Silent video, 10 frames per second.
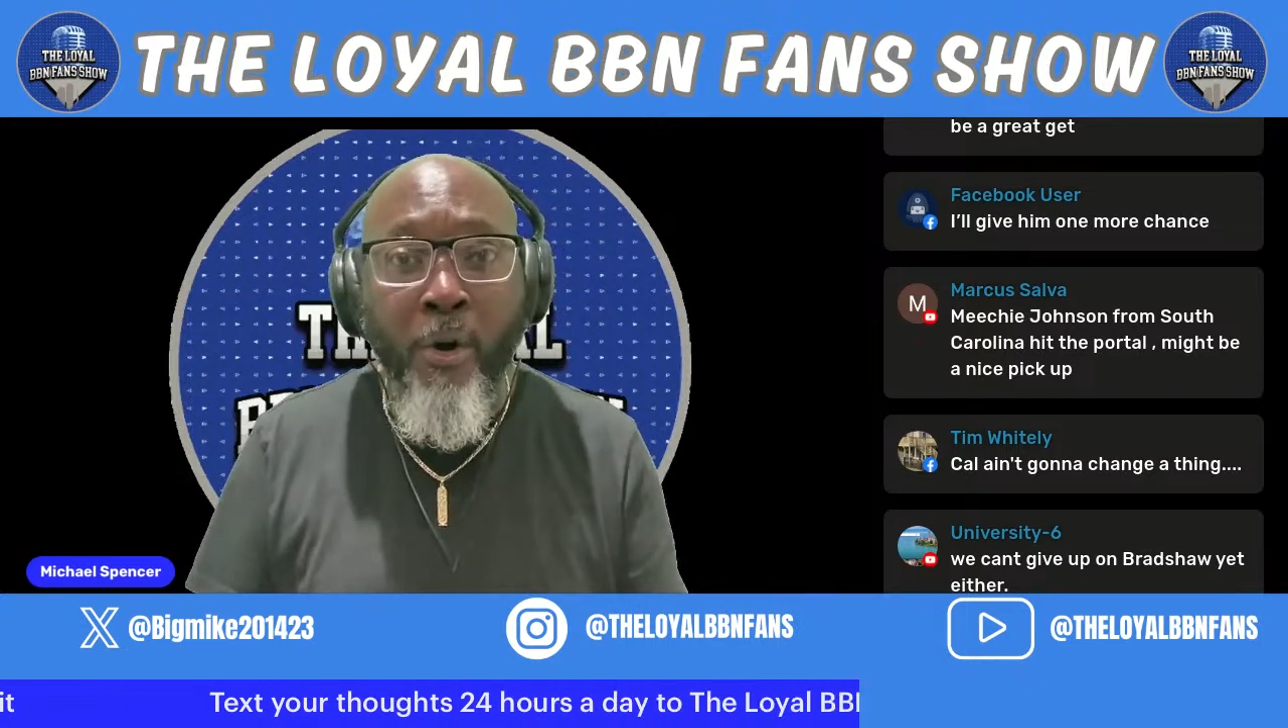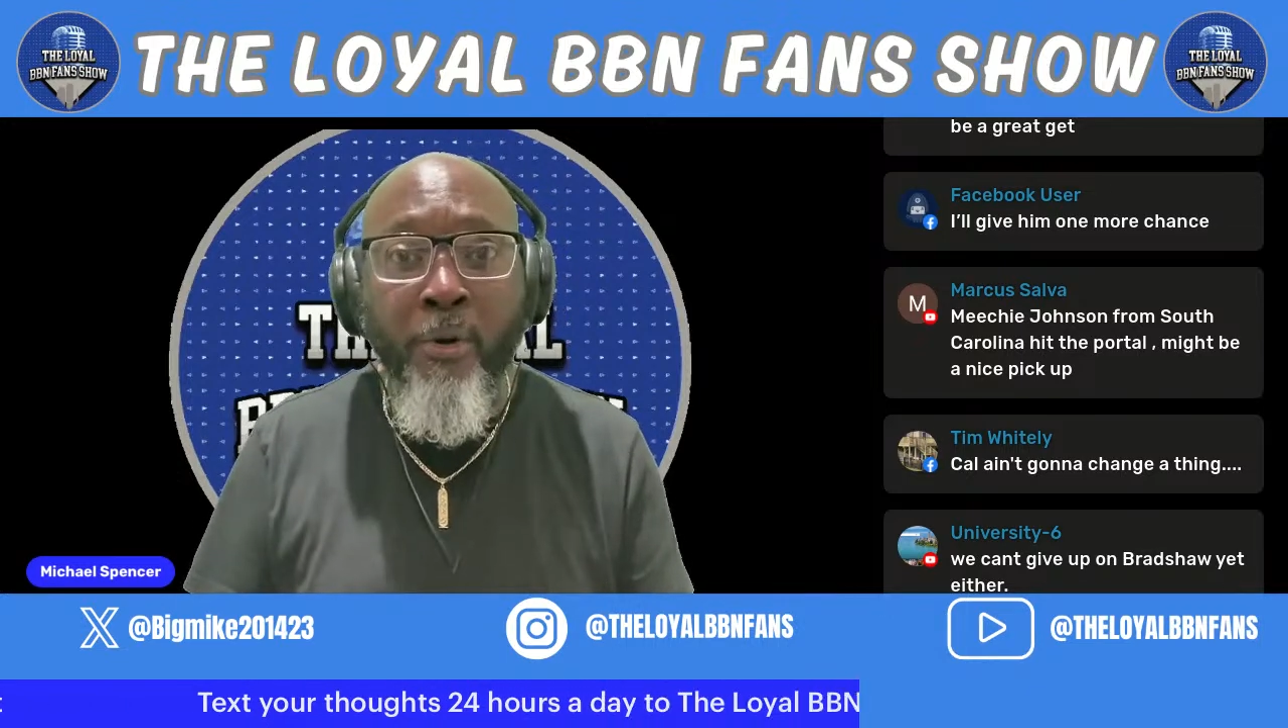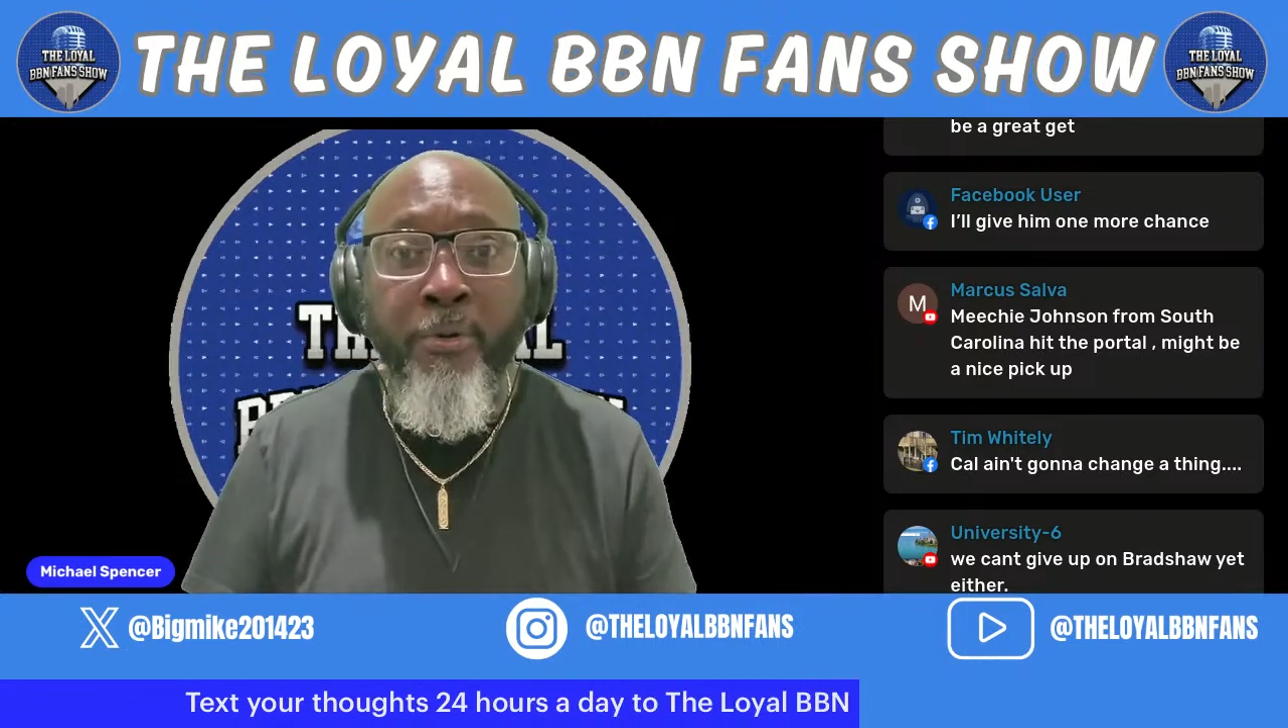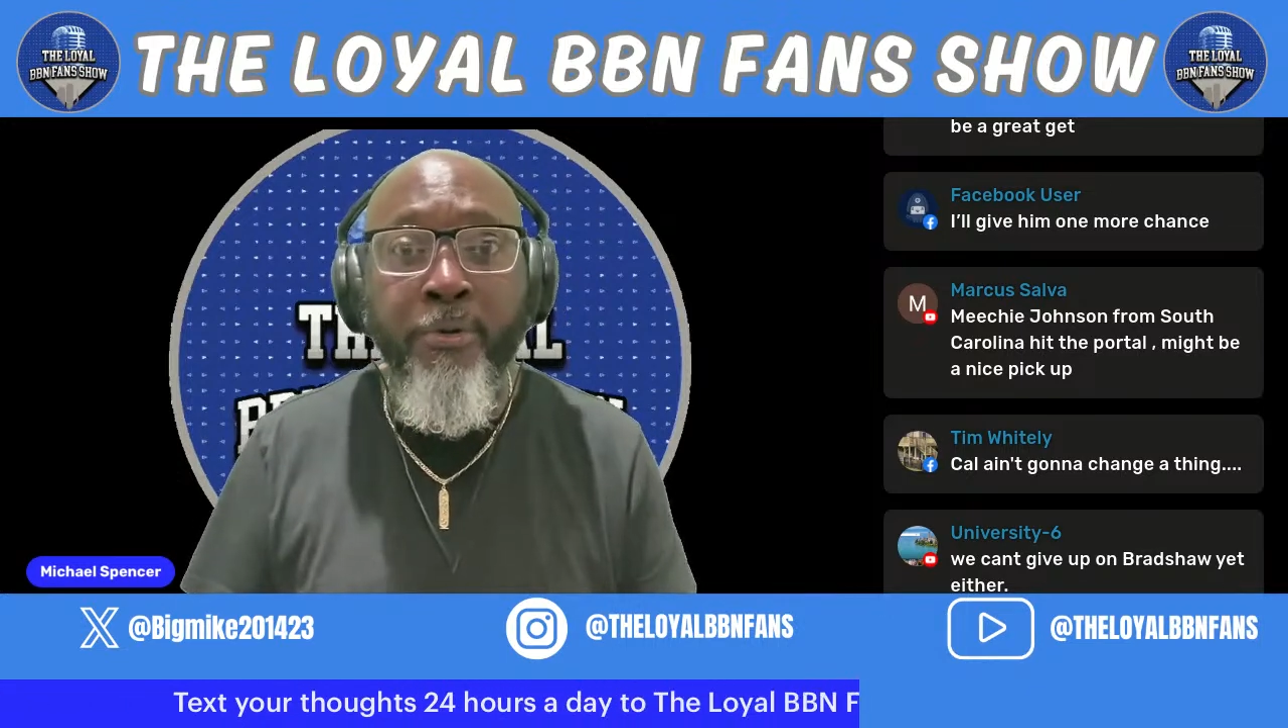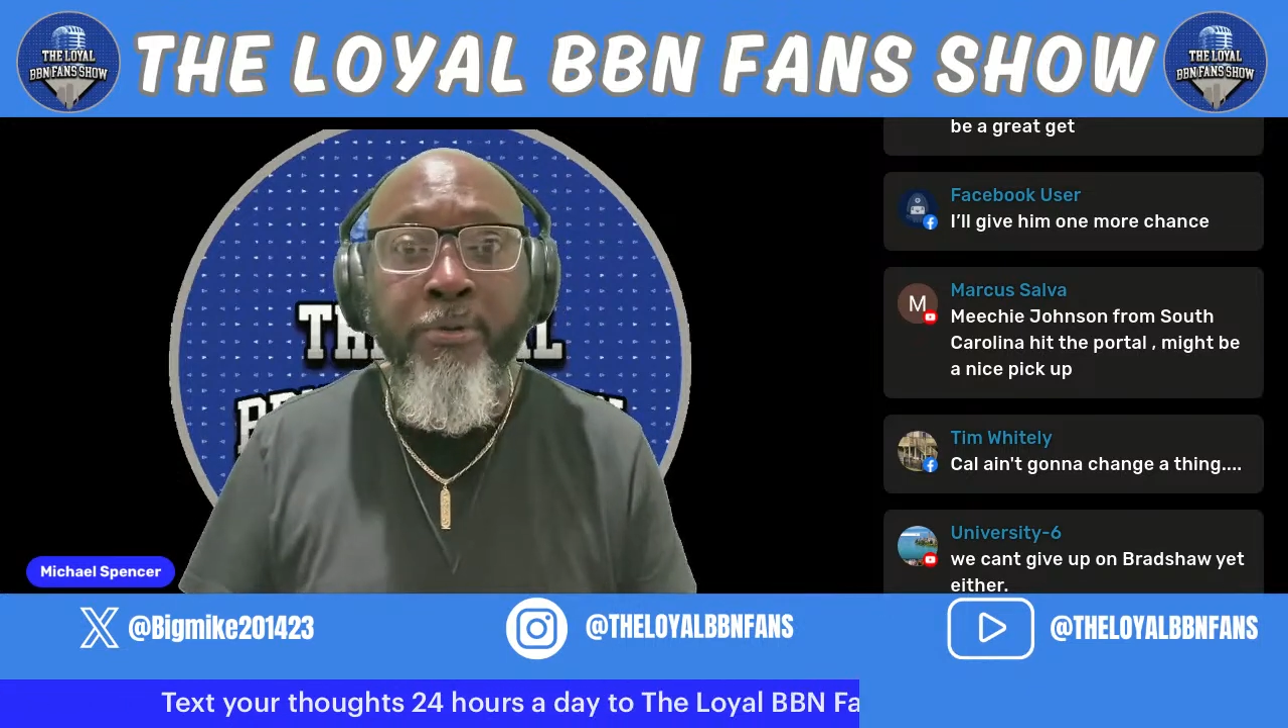
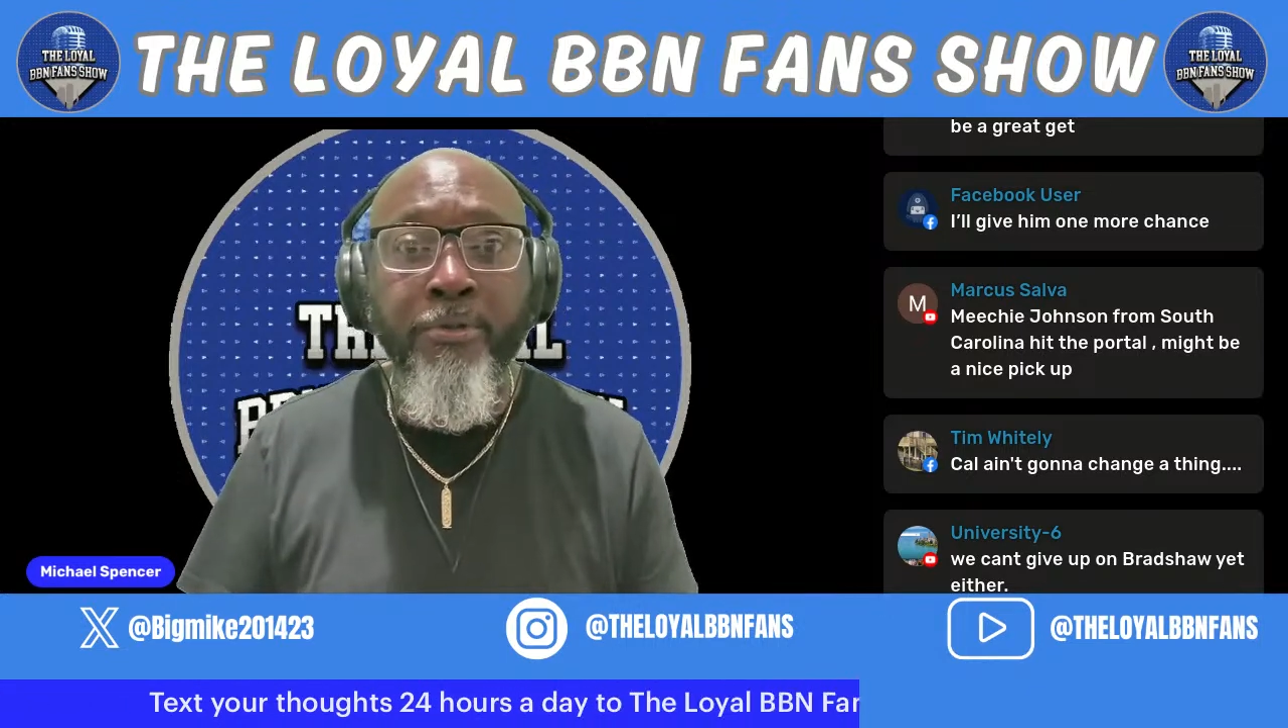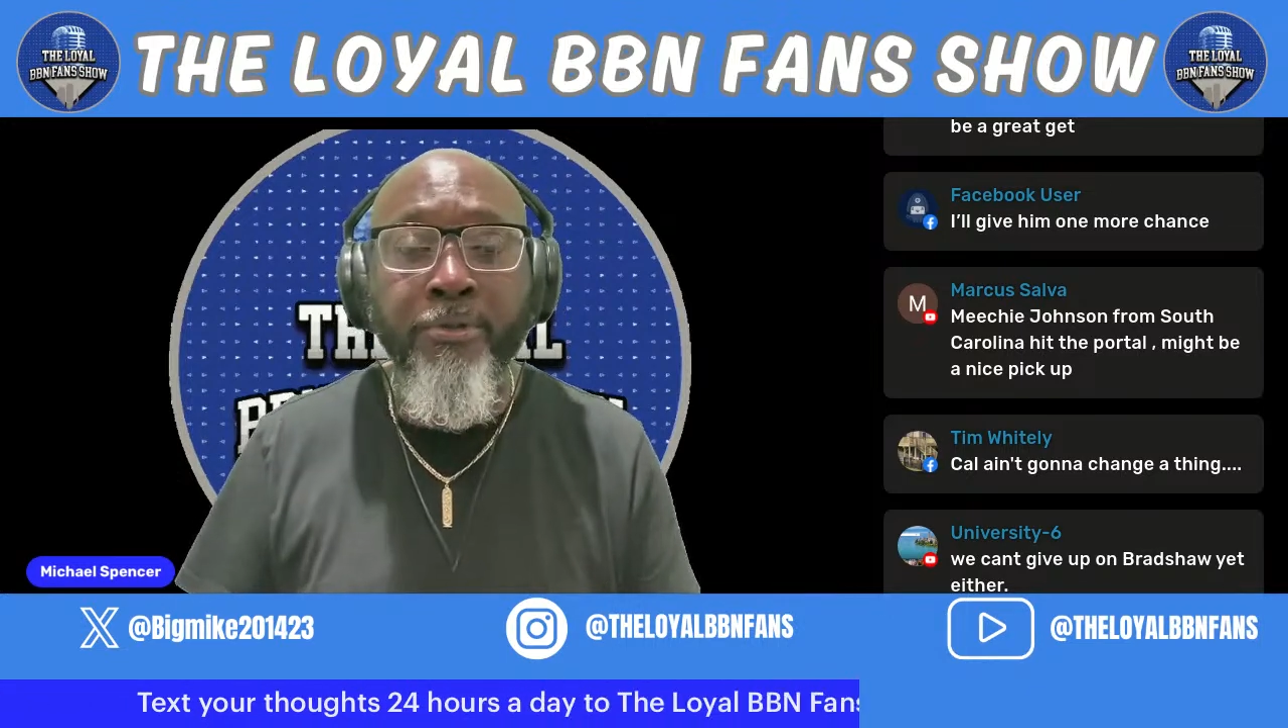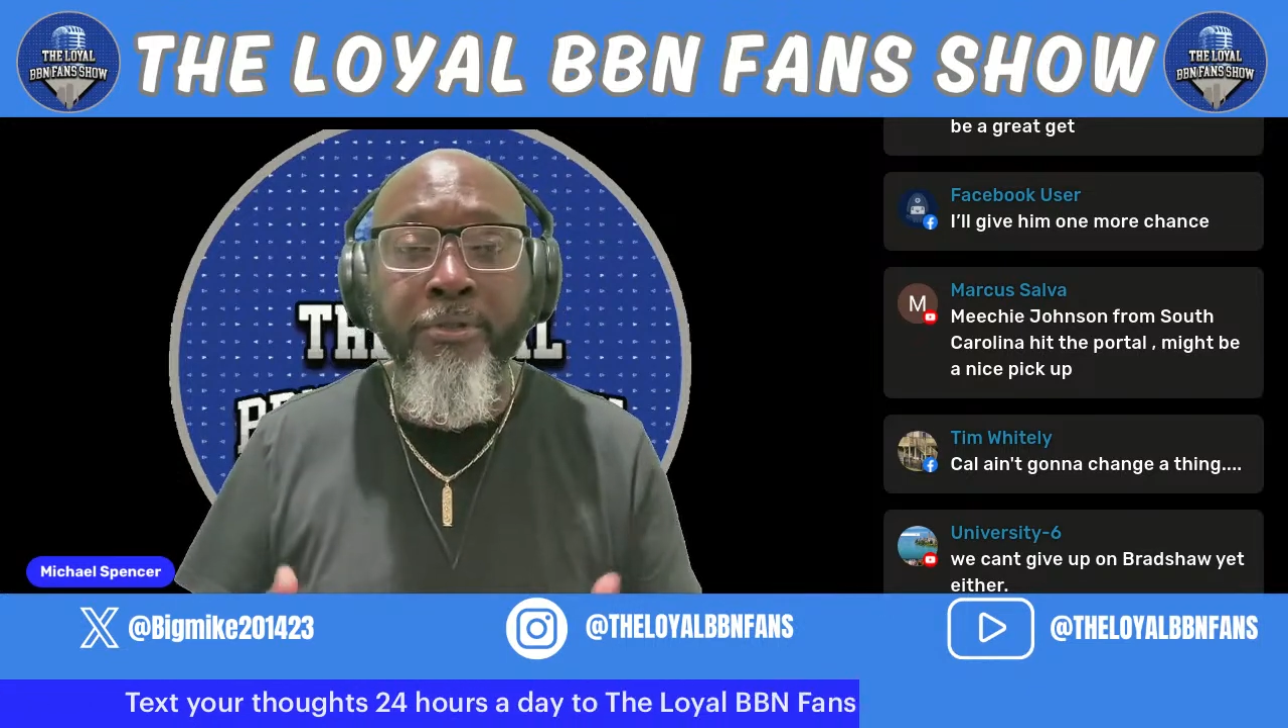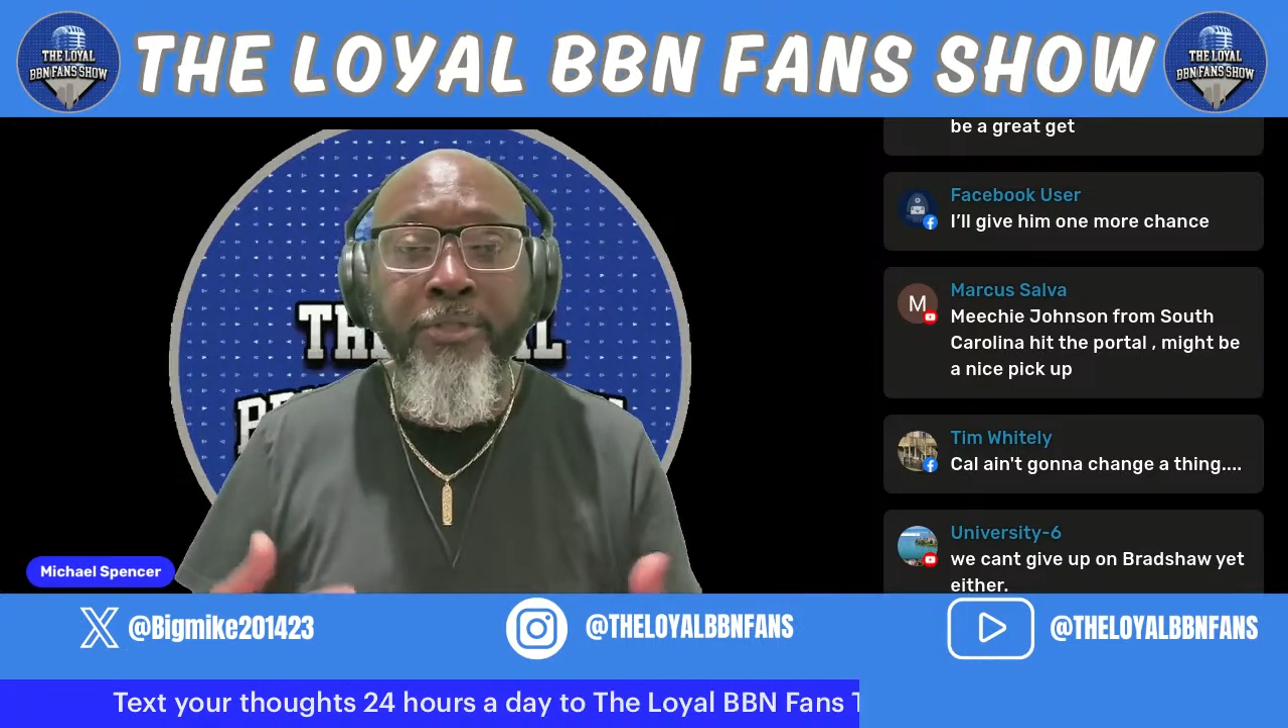on